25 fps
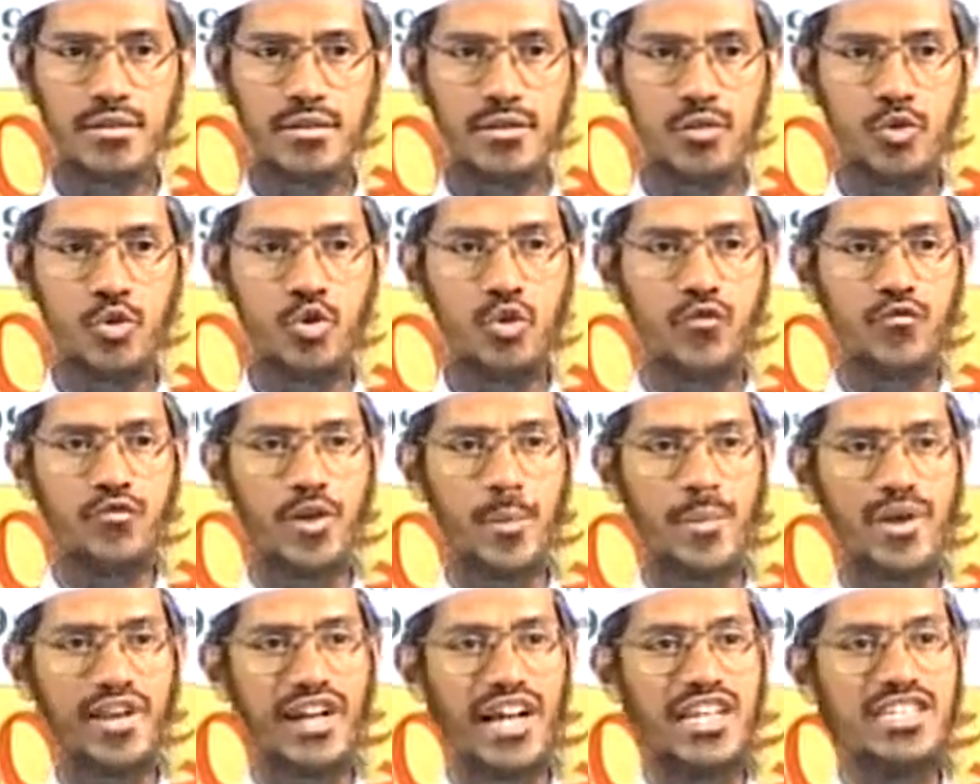you
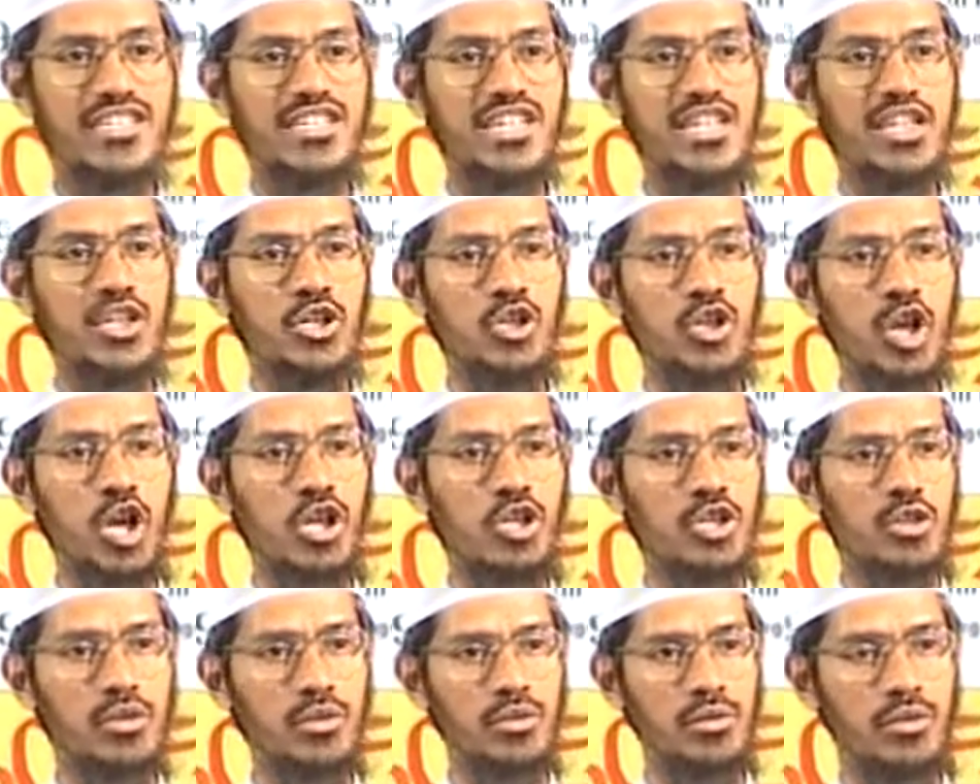from a congealed clot
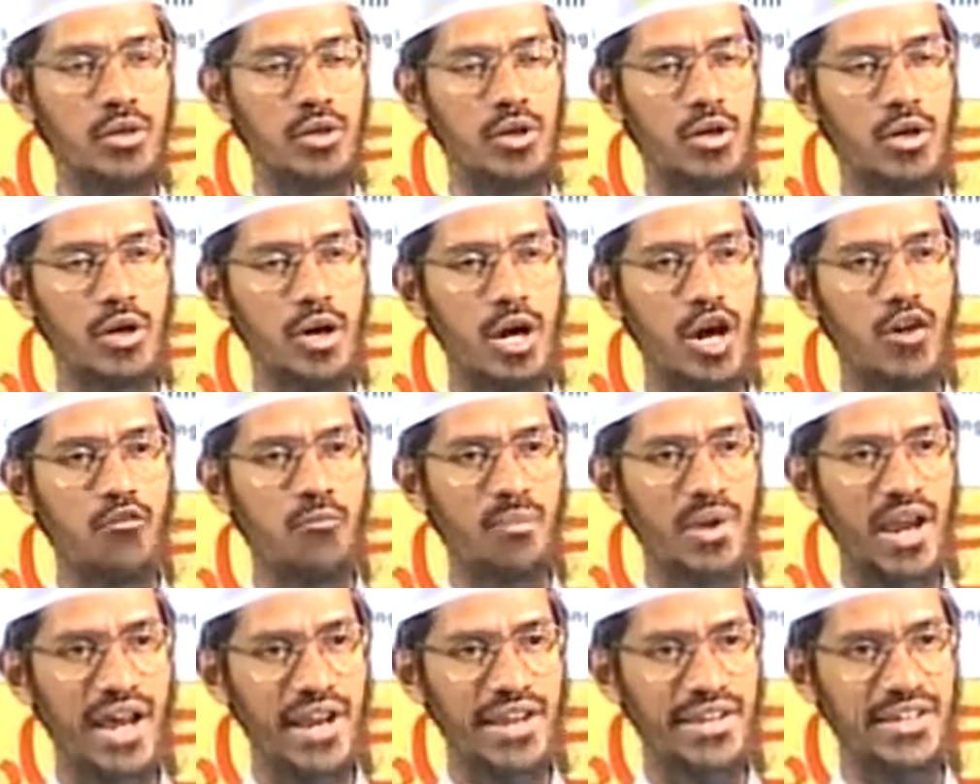of
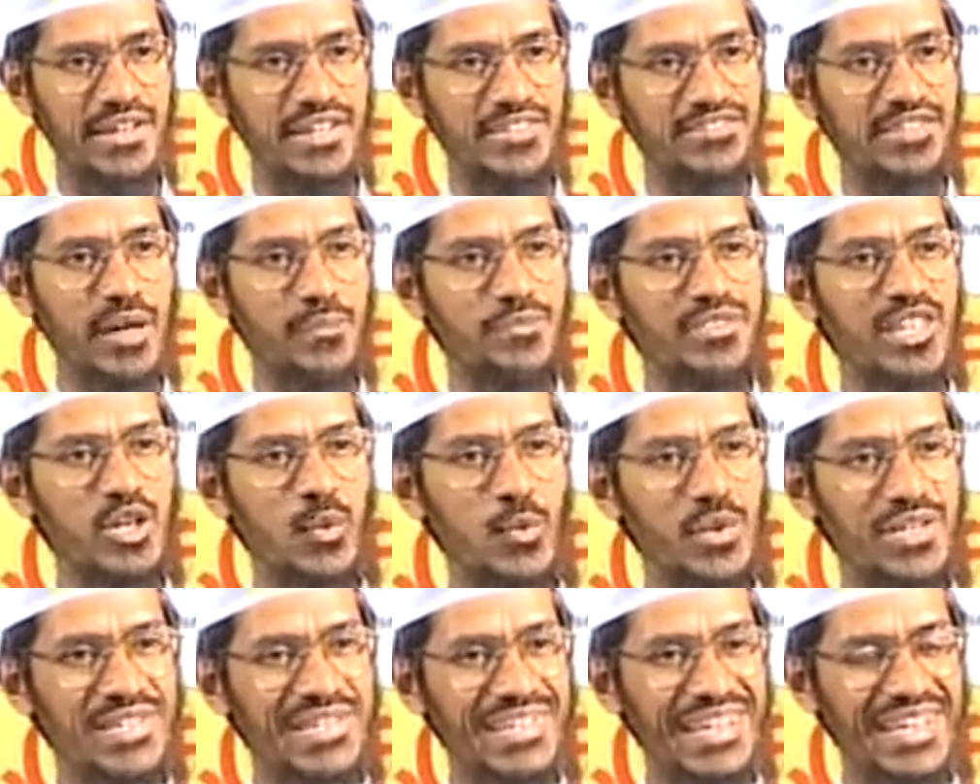blood, something
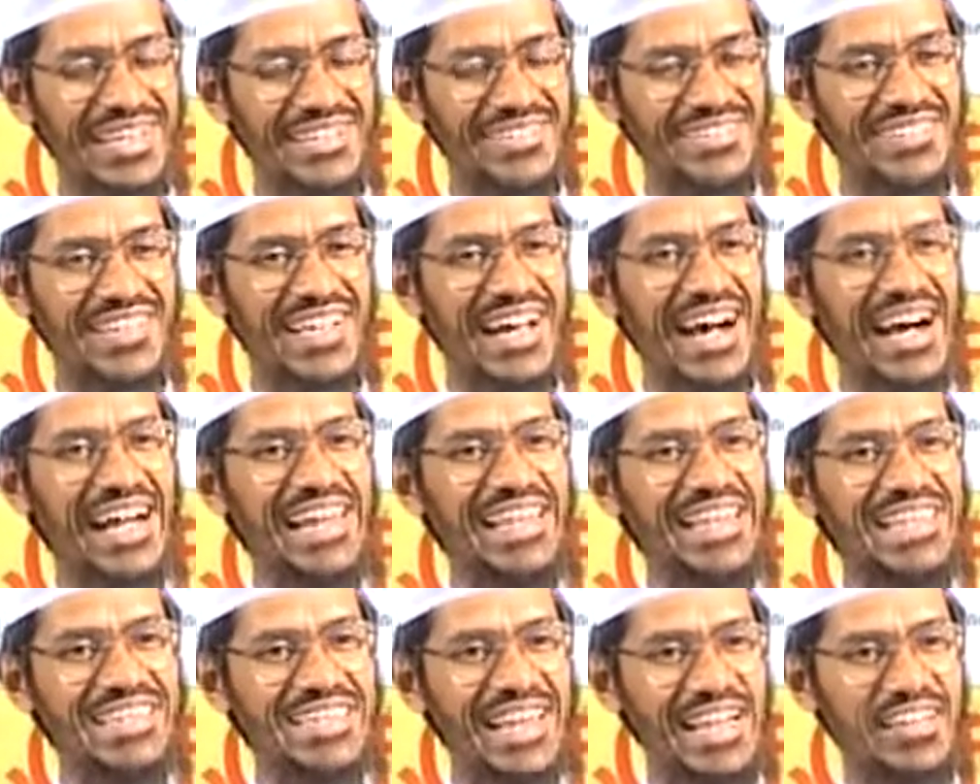which clings, a
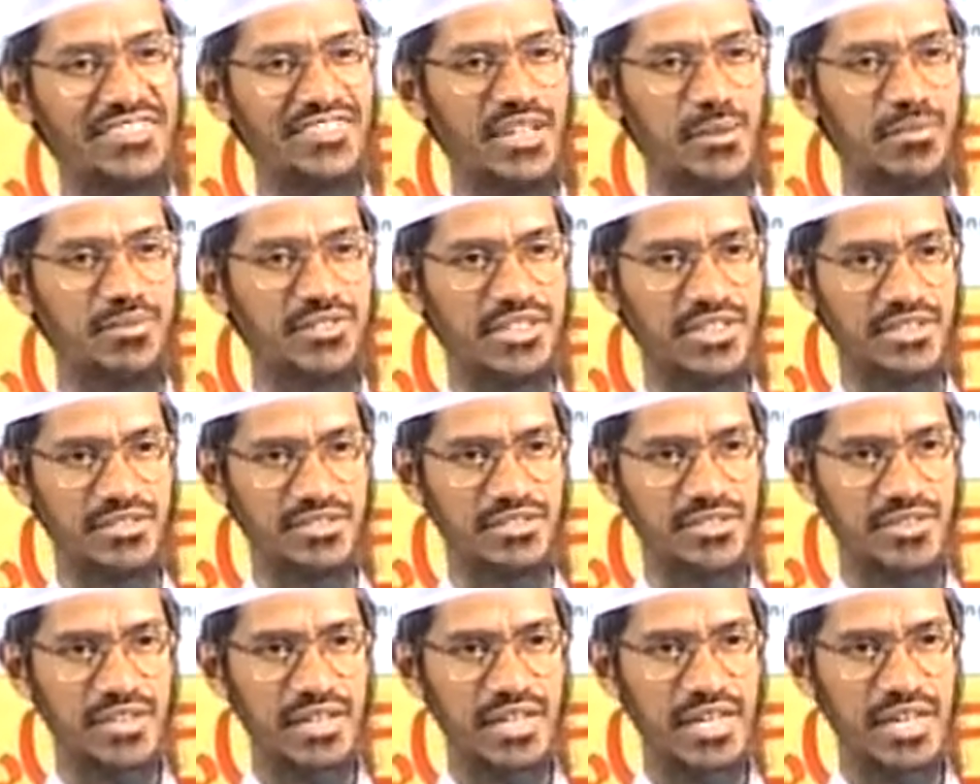leech-like
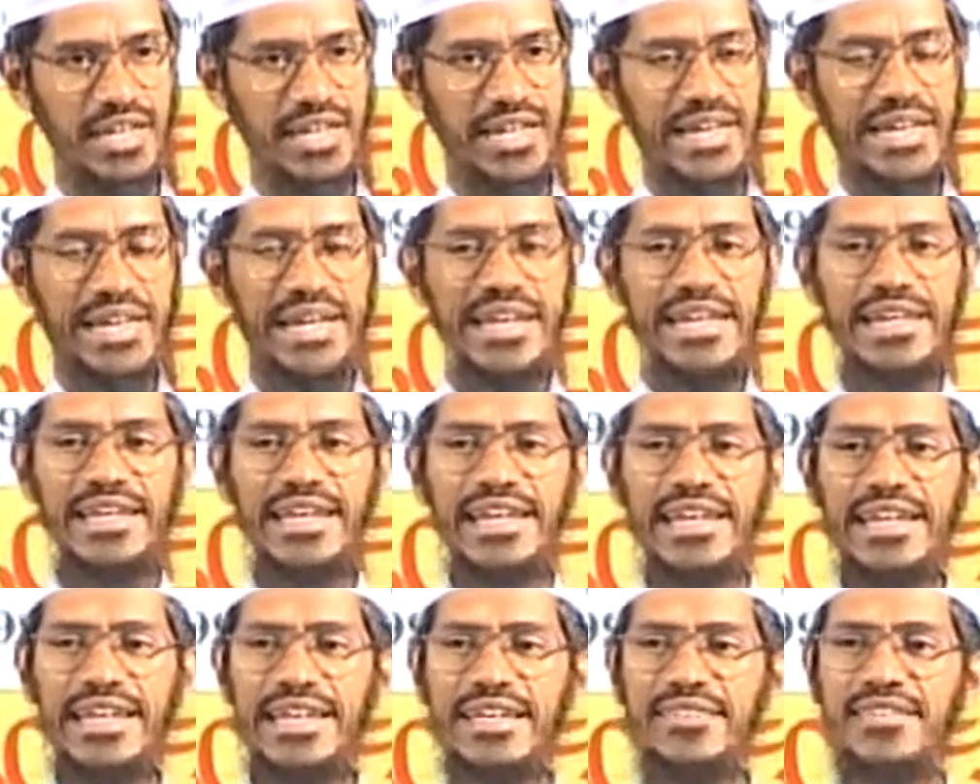substance.
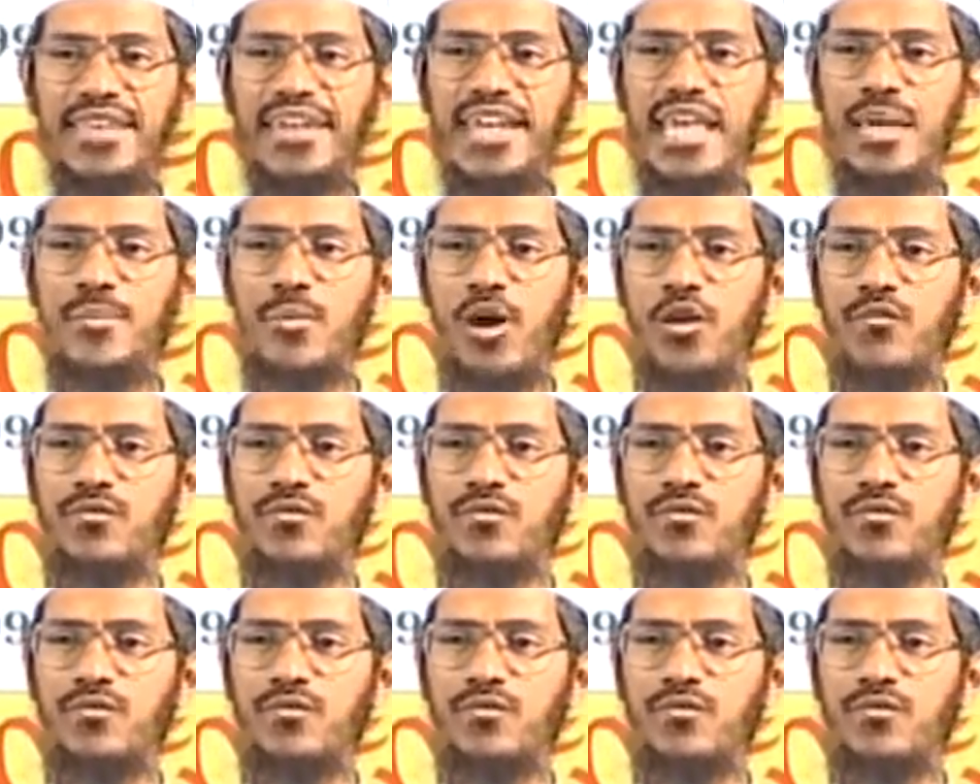Read in the name of